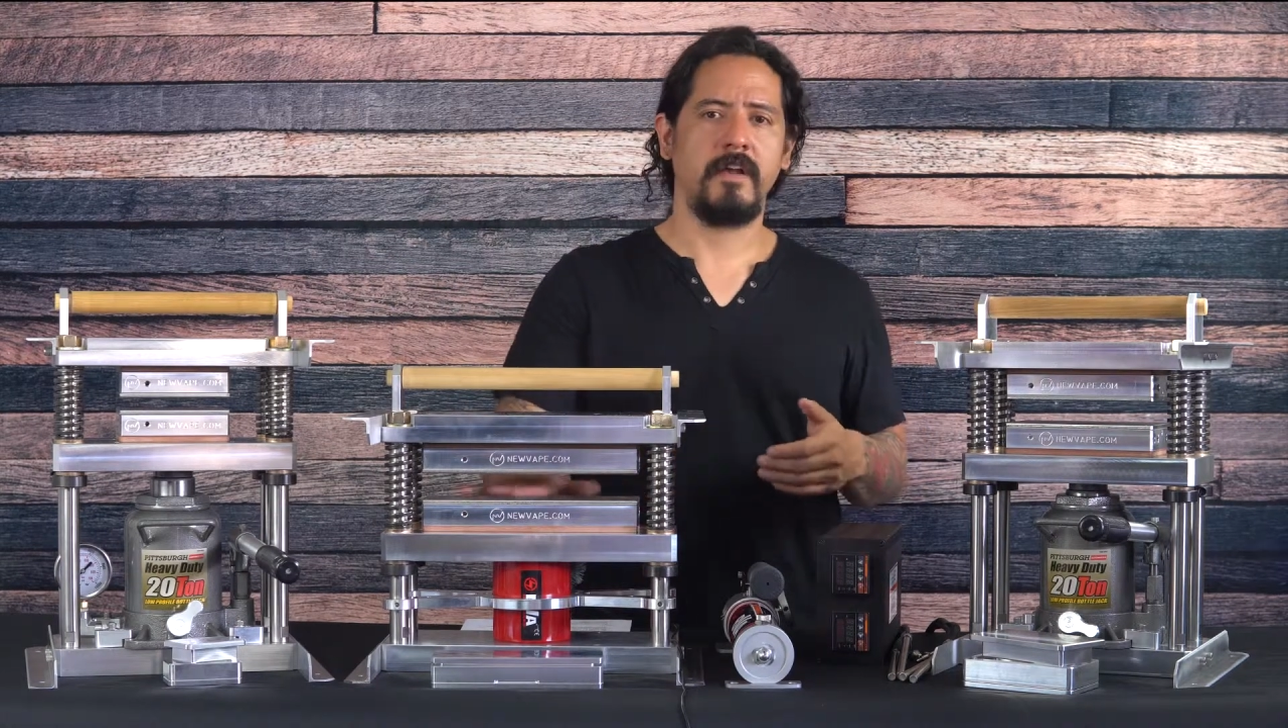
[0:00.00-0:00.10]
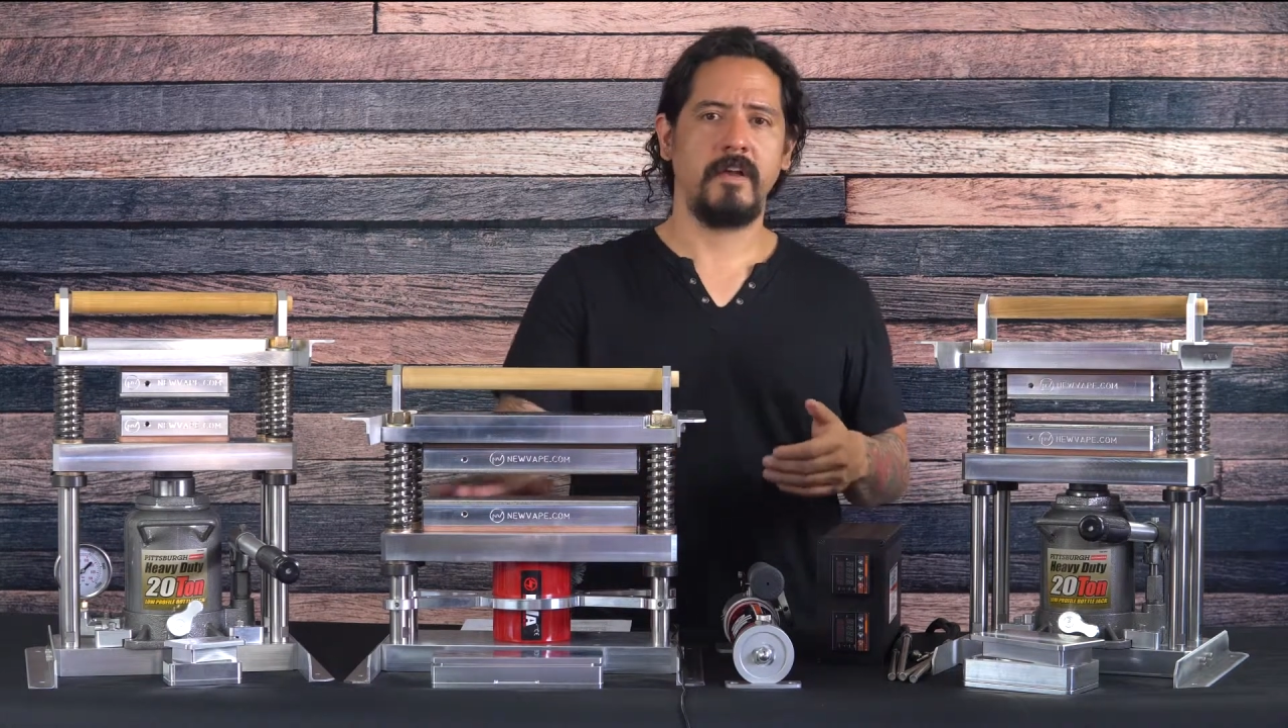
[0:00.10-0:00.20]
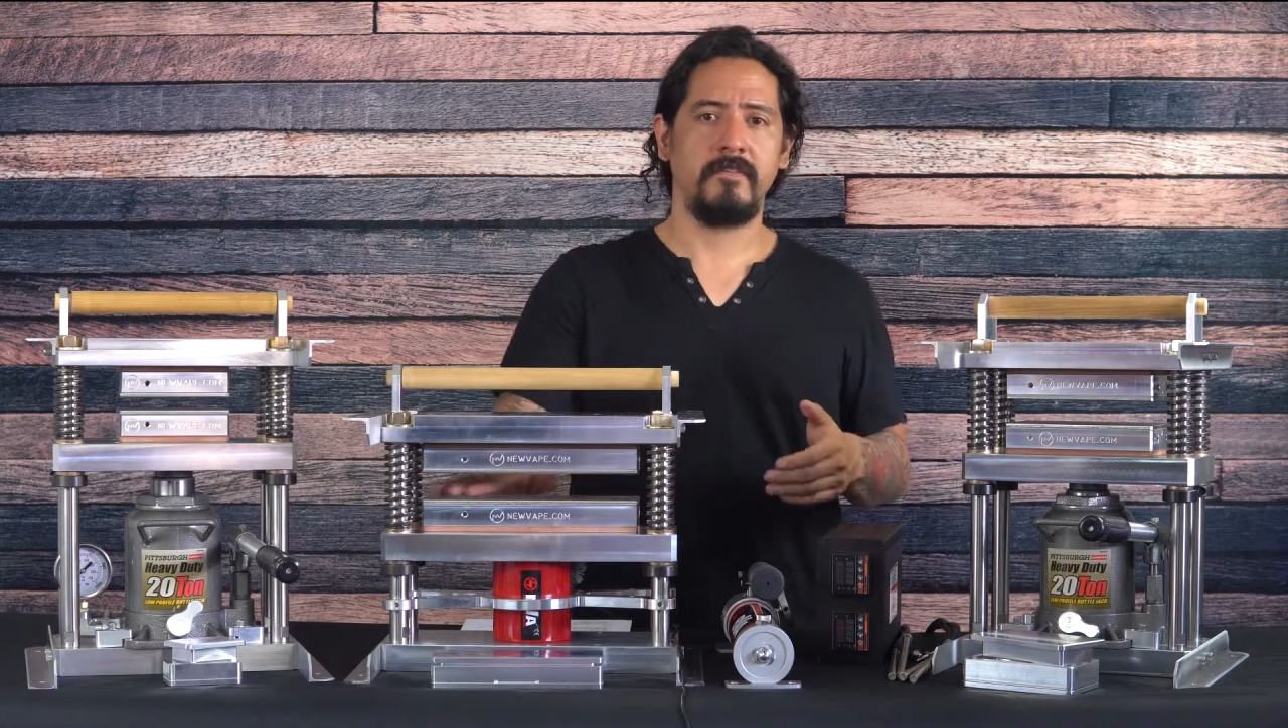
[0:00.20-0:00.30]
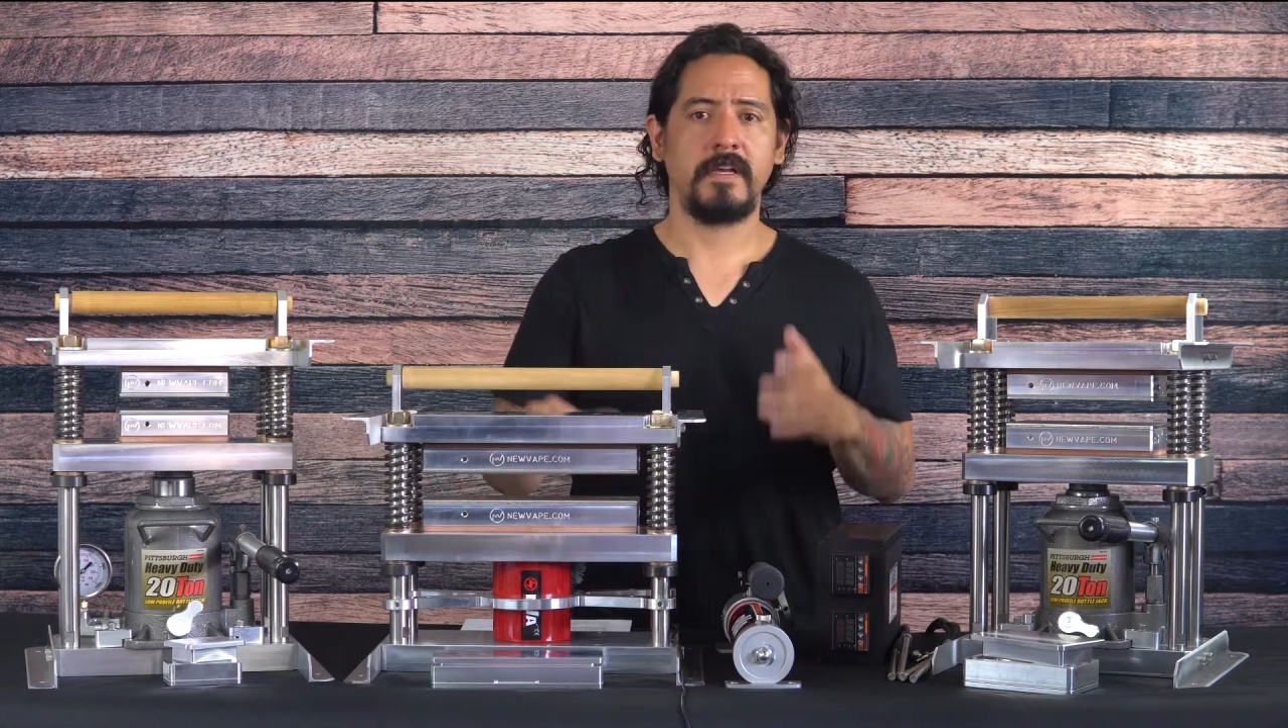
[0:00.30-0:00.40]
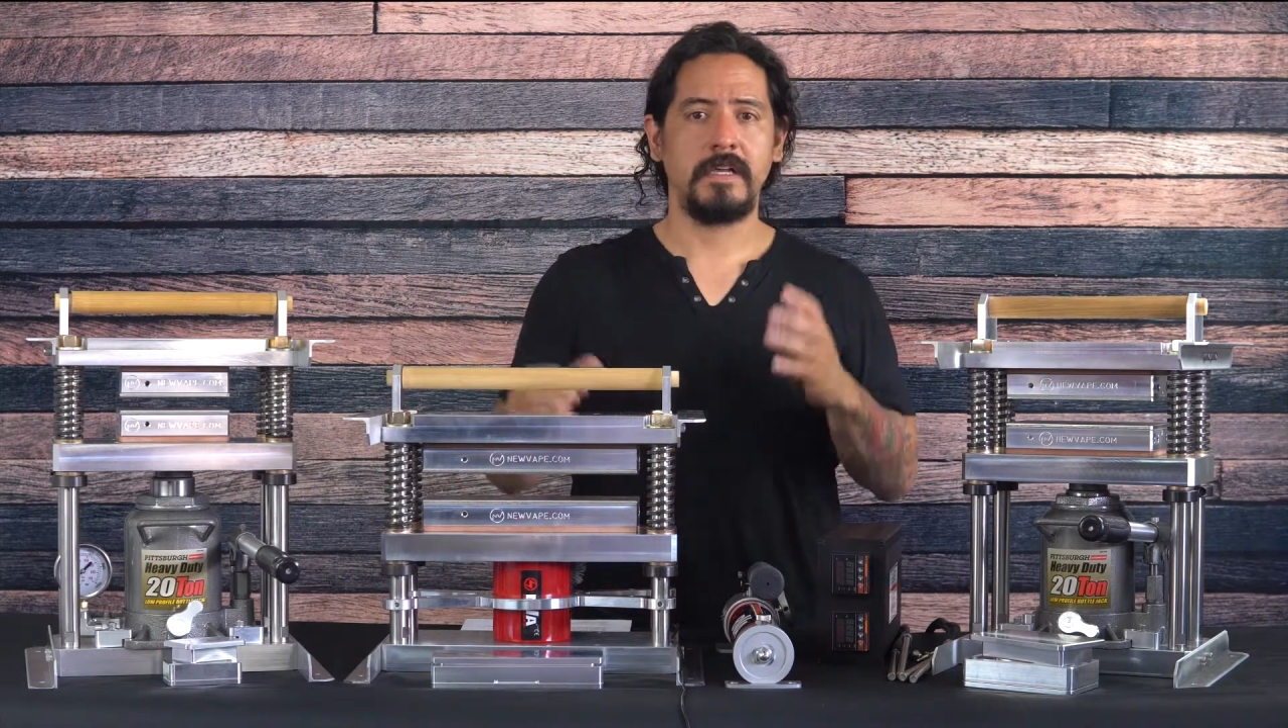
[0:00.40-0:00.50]

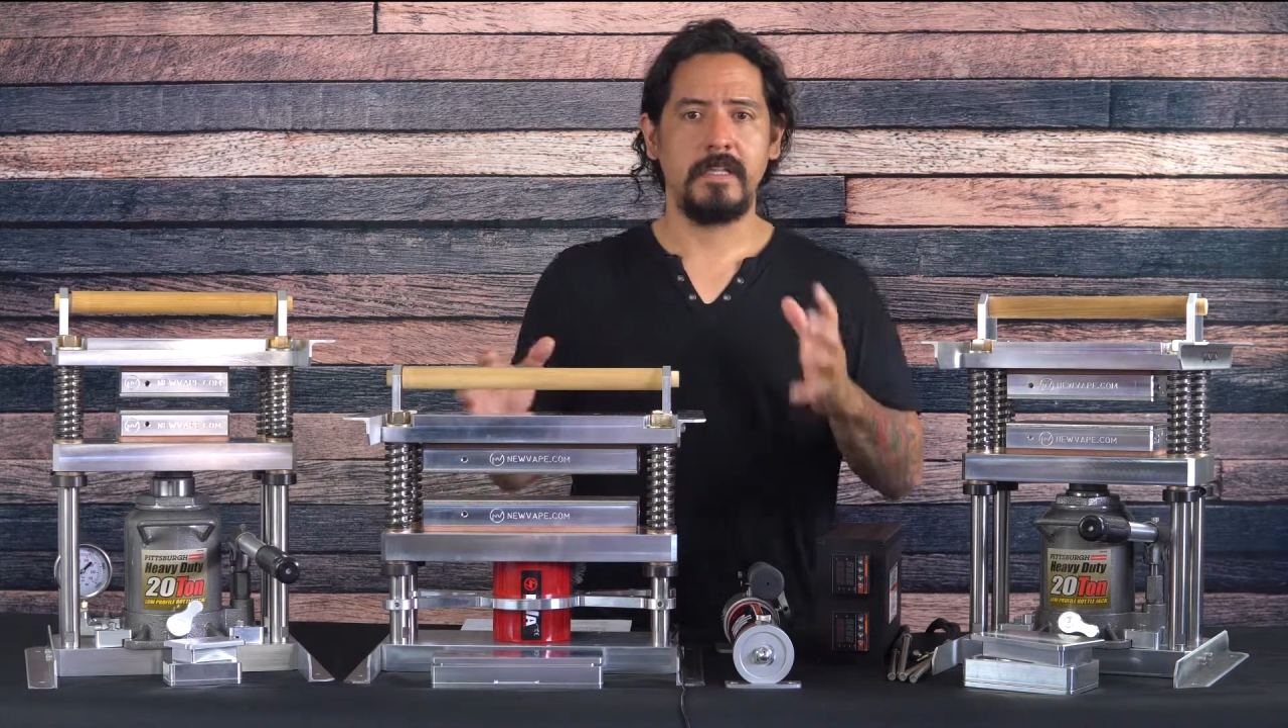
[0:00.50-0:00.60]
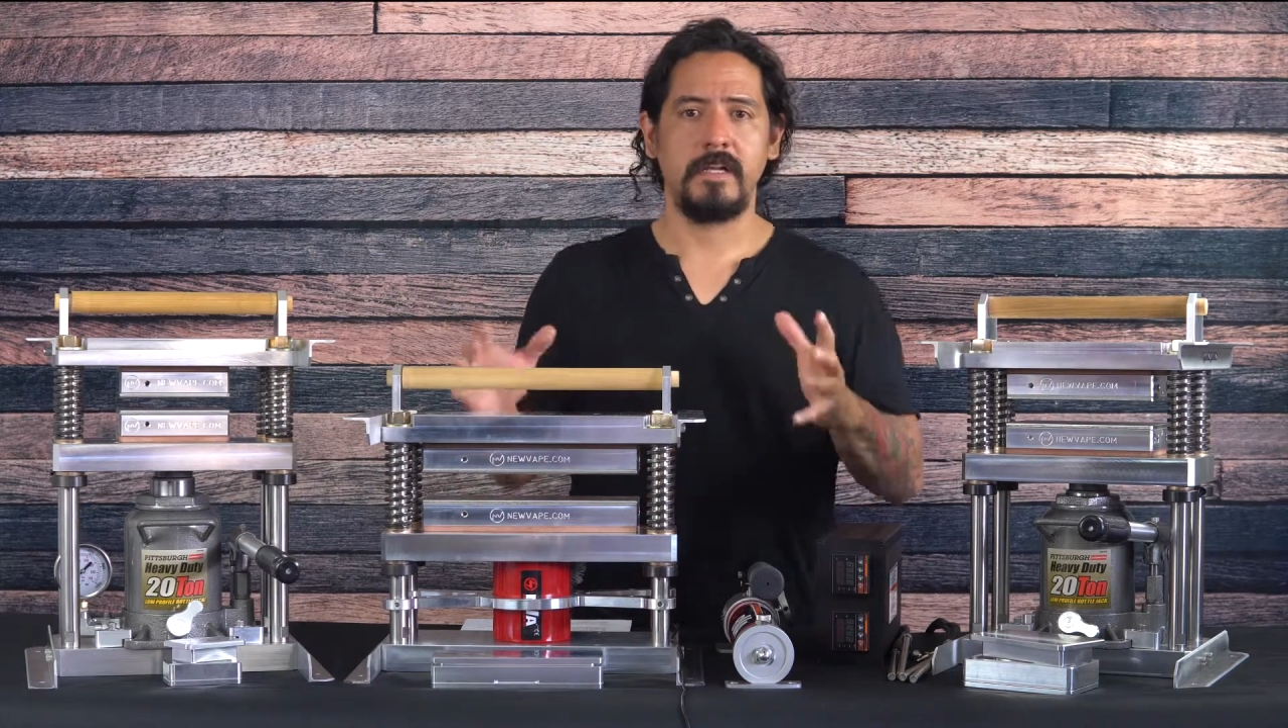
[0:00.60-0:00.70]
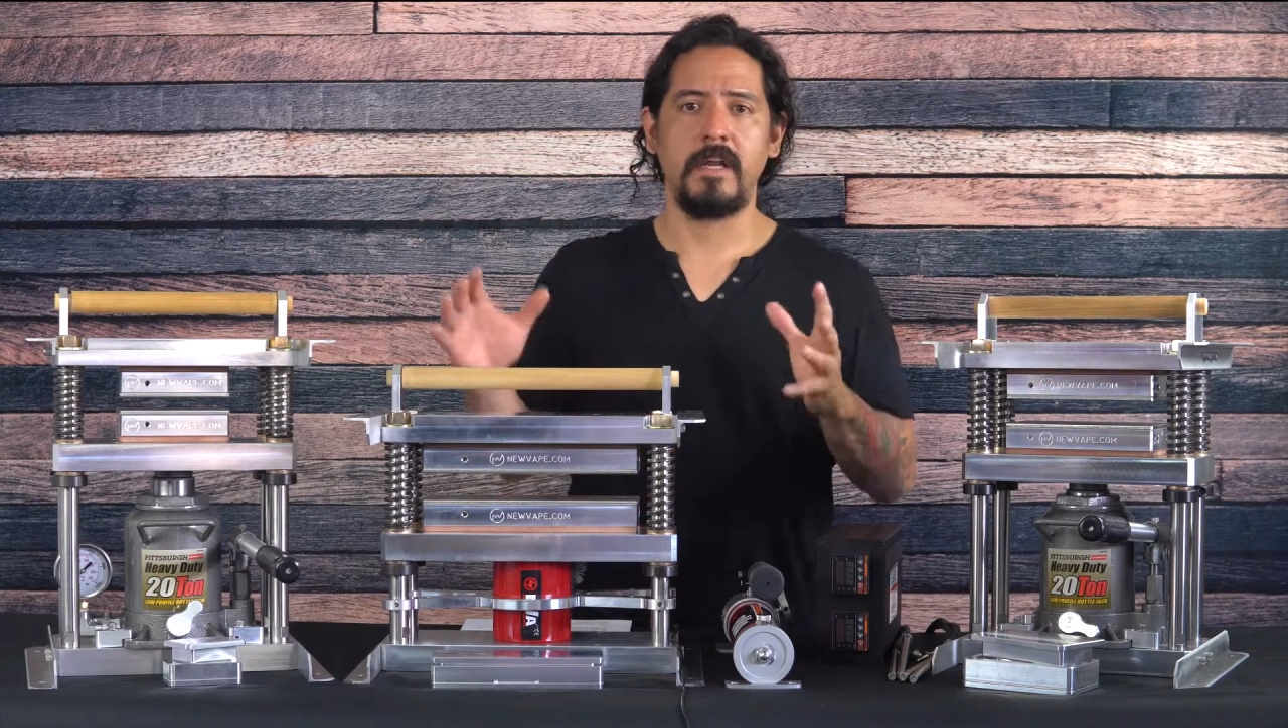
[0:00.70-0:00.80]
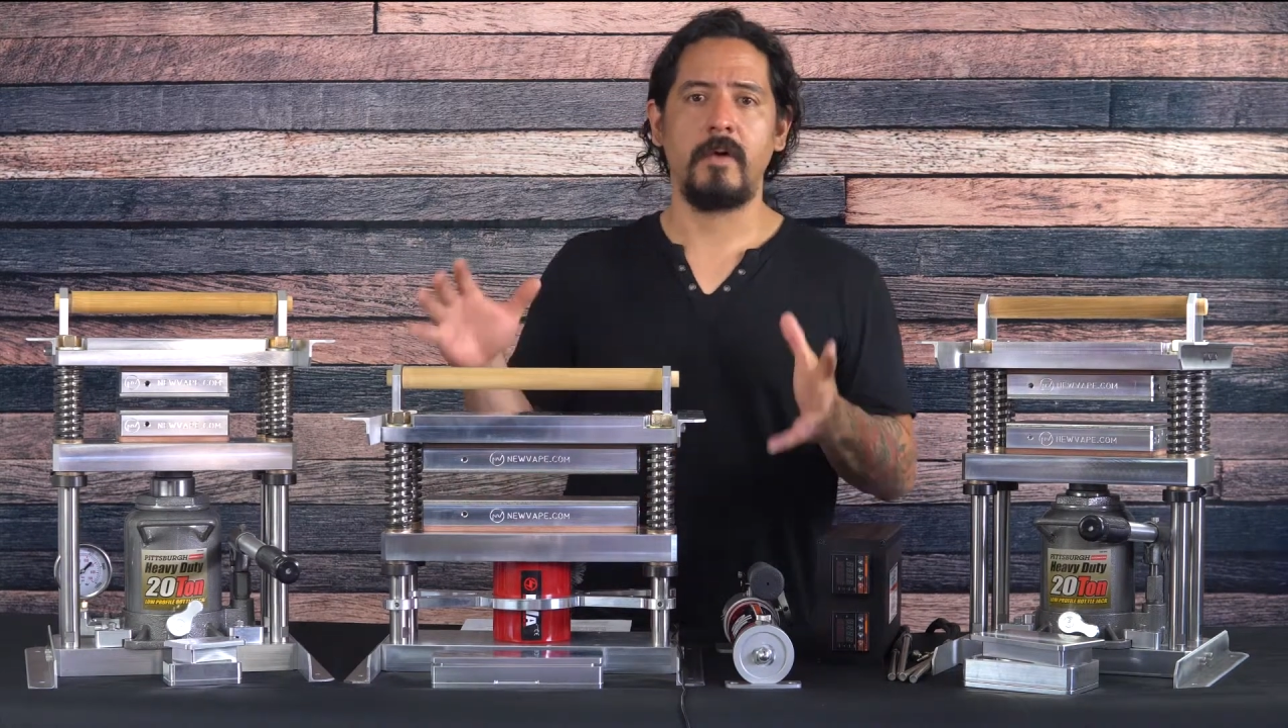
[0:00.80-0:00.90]
kind of a clean